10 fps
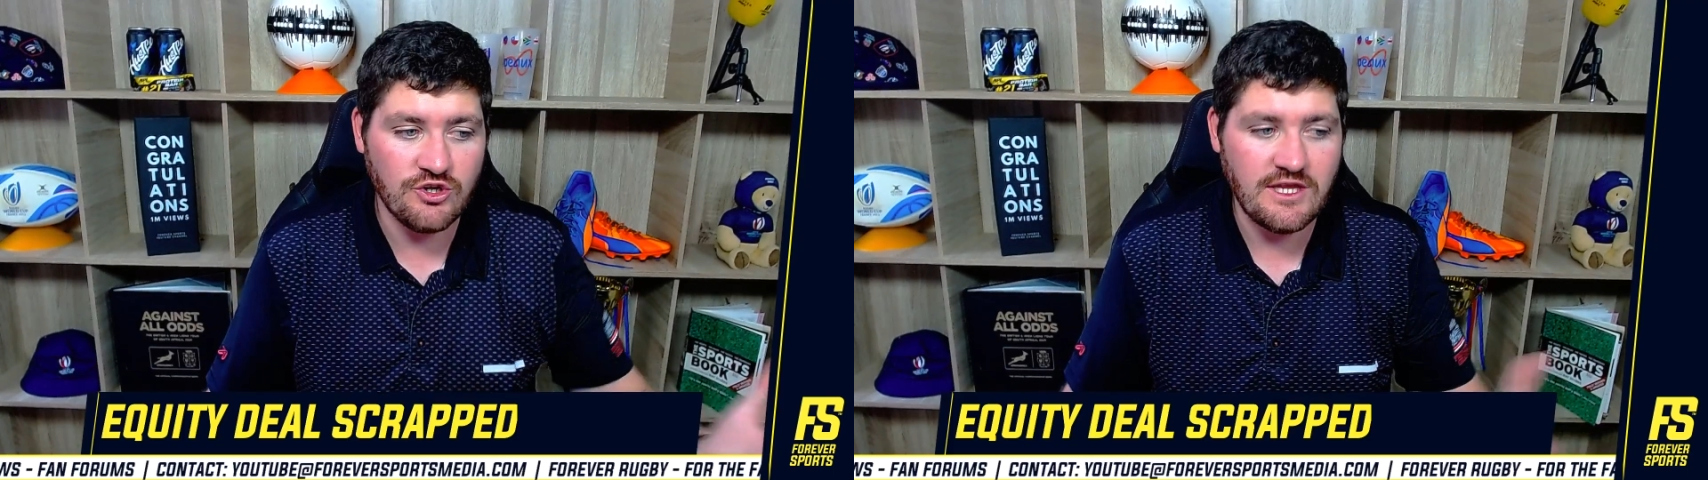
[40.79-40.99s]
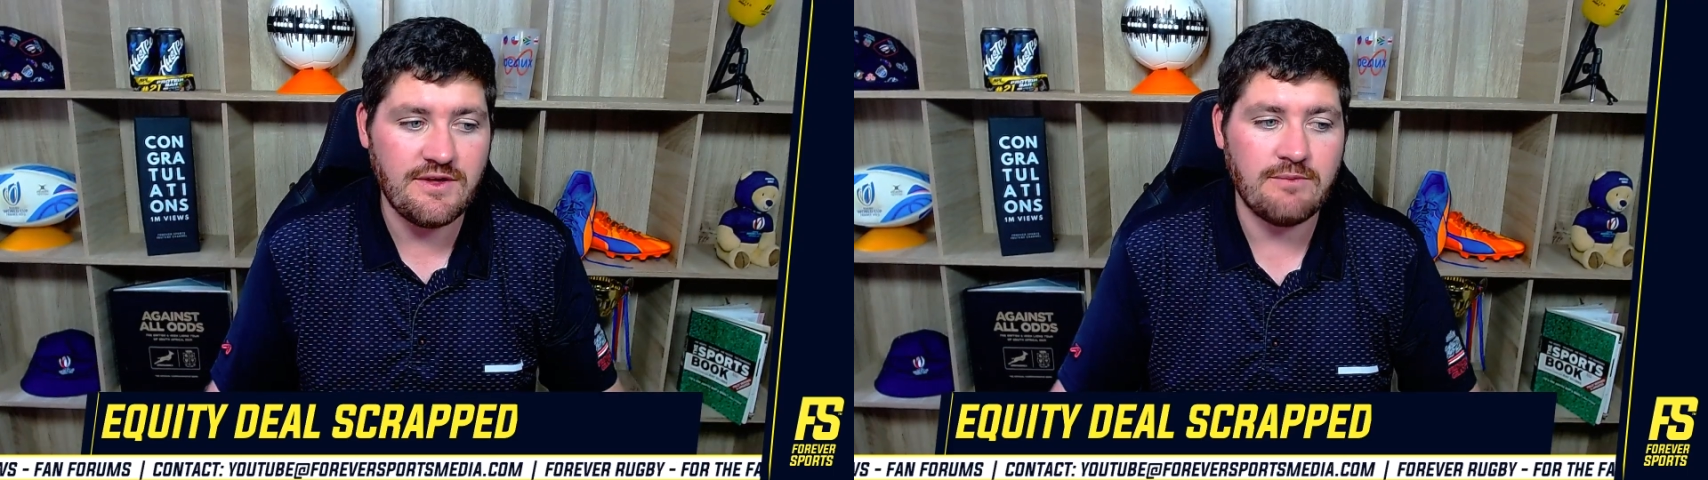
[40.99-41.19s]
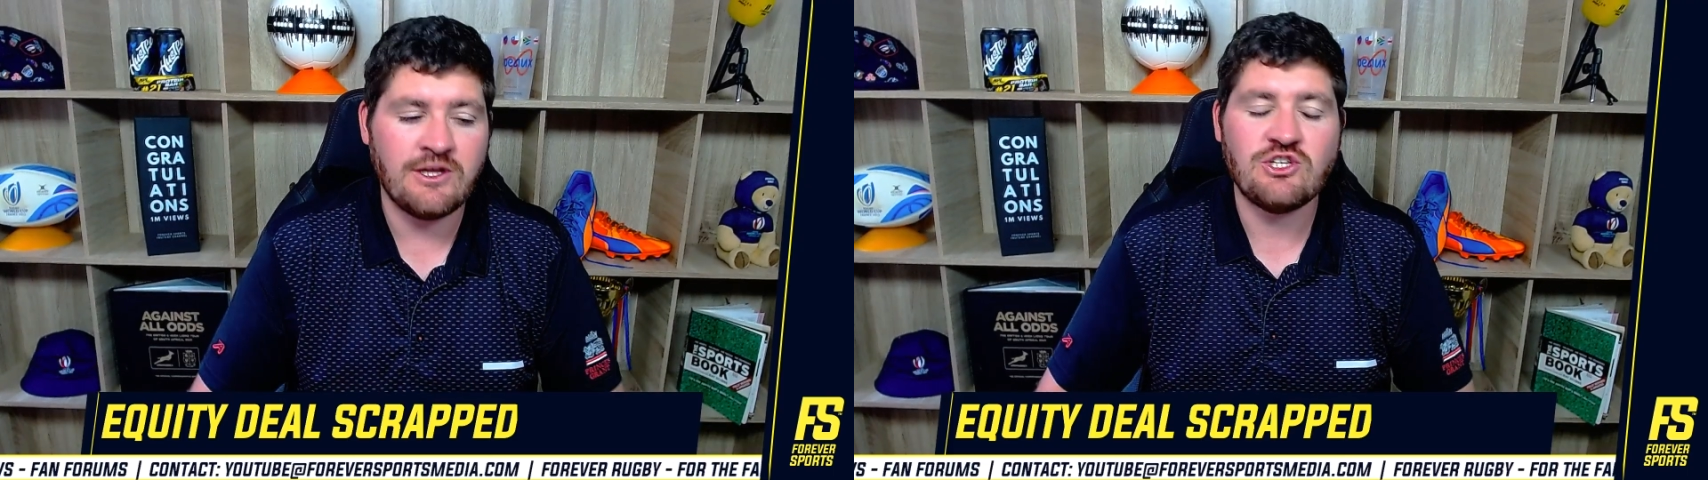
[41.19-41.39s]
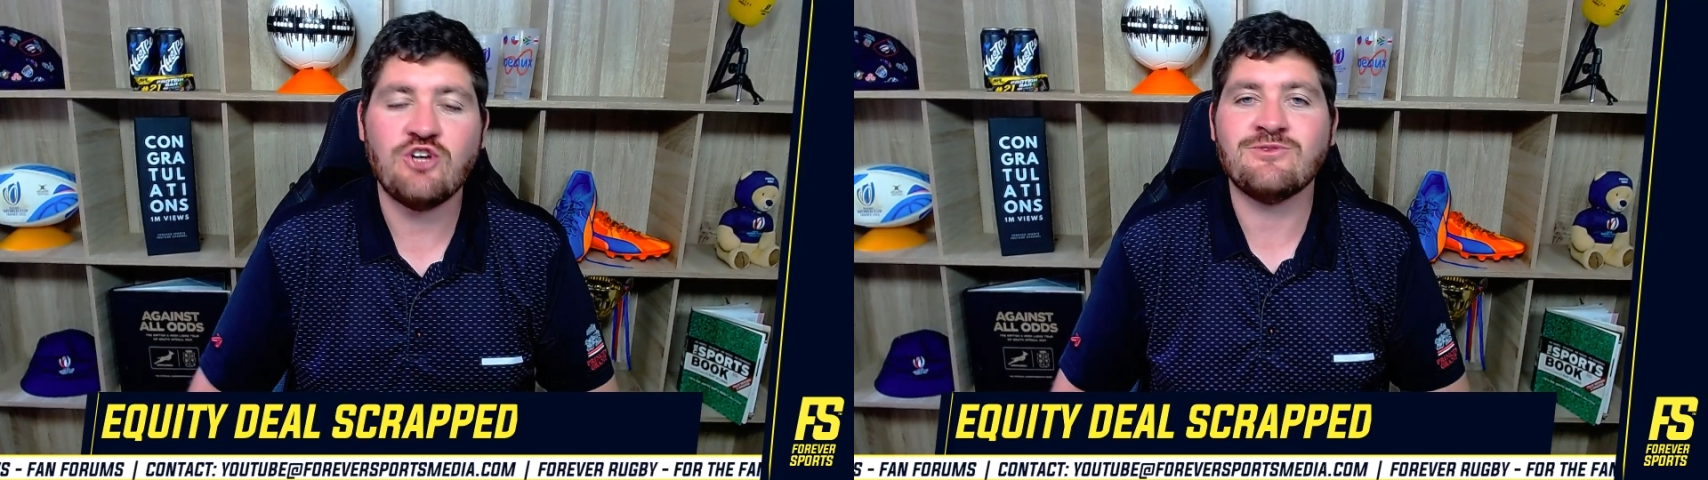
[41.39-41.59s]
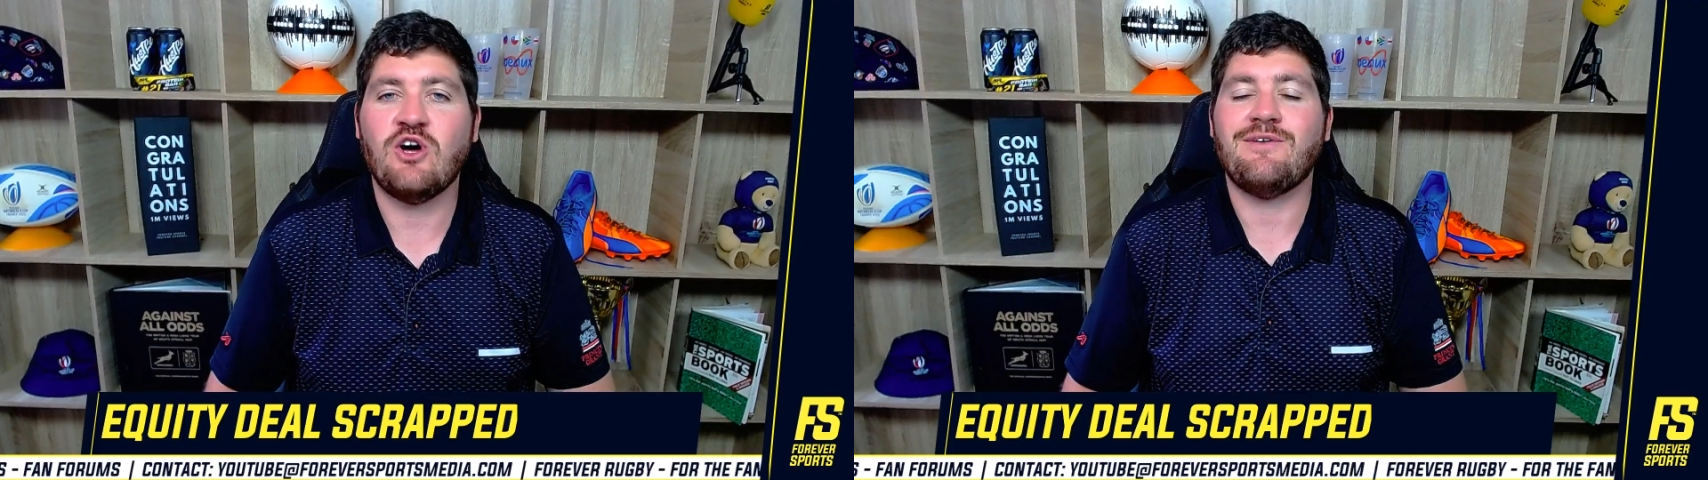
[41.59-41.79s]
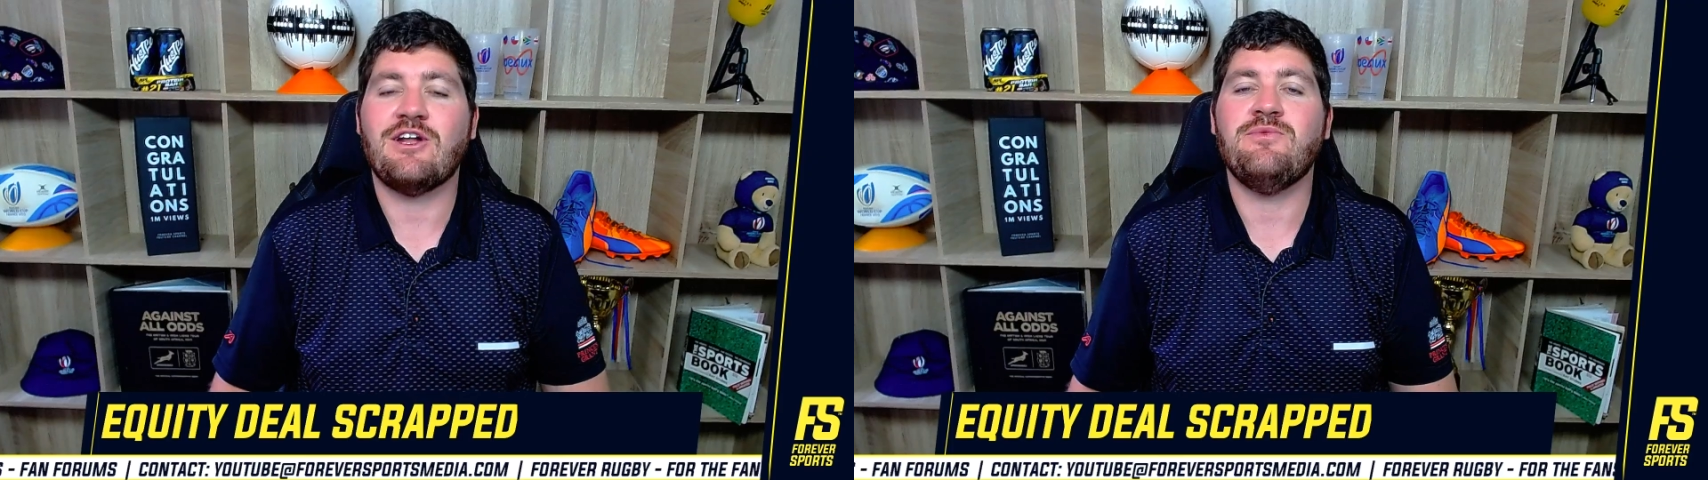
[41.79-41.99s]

I think in terms of, I don't